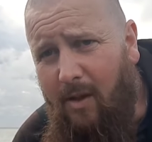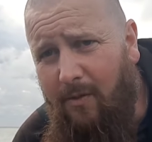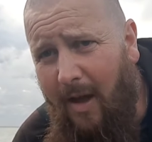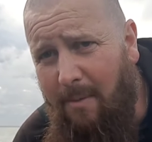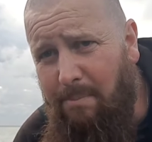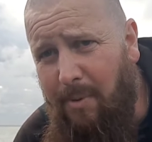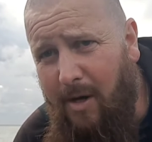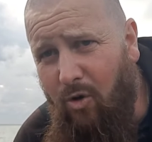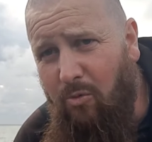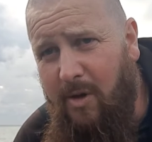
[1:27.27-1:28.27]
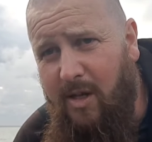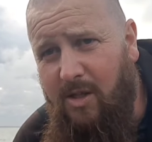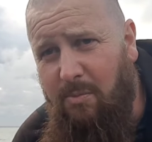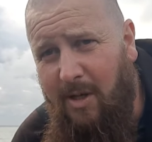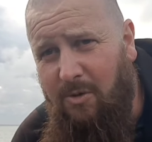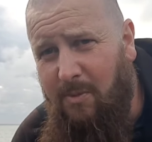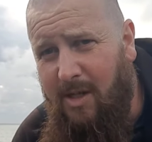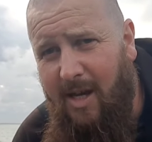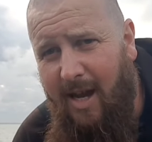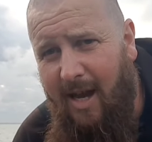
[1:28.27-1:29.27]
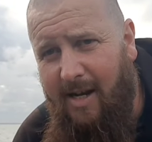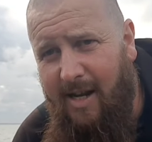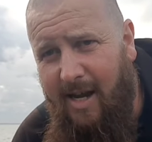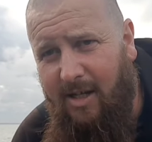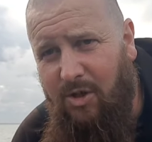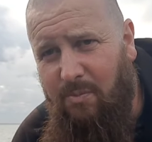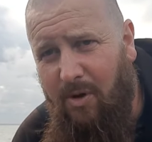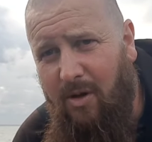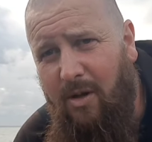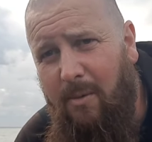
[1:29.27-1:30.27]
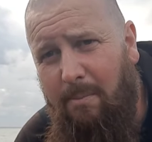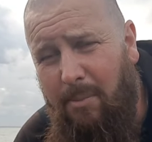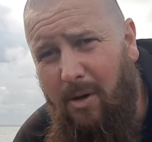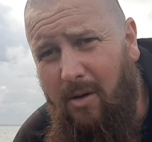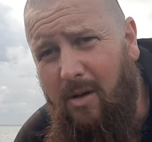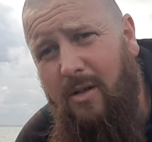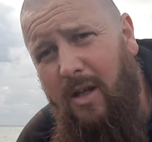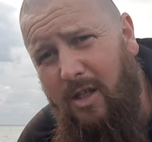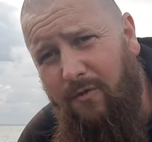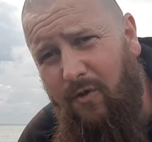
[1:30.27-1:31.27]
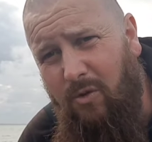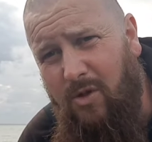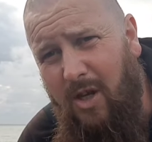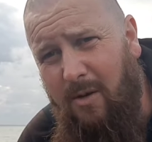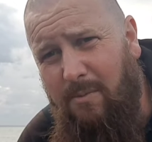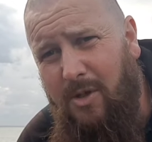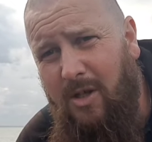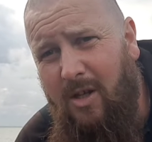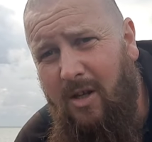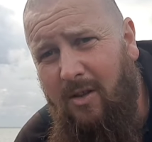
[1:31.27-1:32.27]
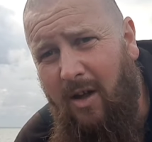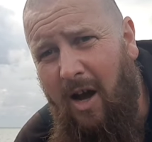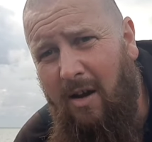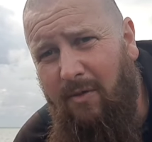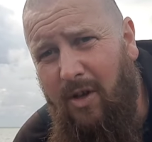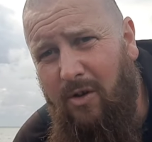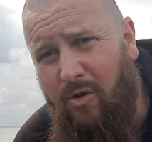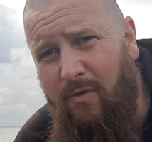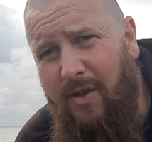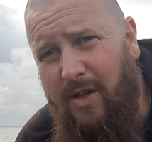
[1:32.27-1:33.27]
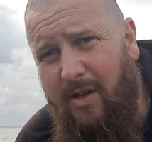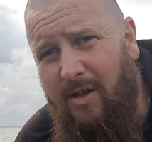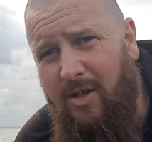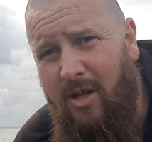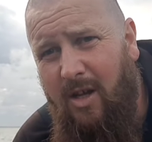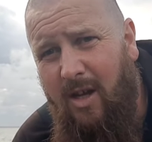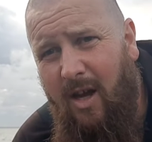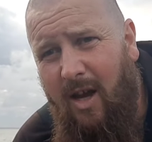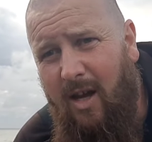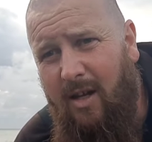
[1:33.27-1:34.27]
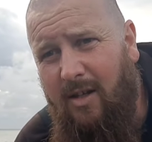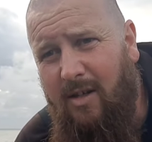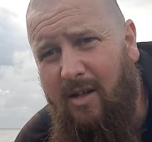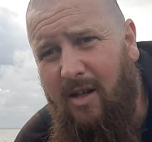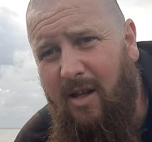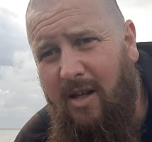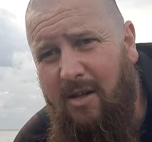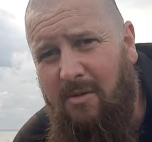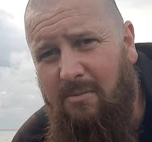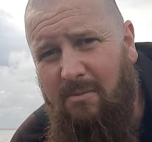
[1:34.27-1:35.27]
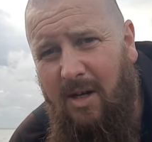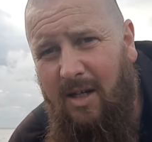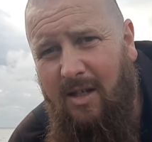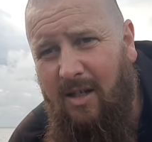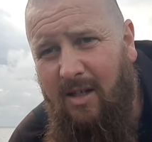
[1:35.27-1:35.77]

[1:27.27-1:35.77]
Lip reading: that by no means makes me any expert, but it's a few tips that I've learned over the years, and in my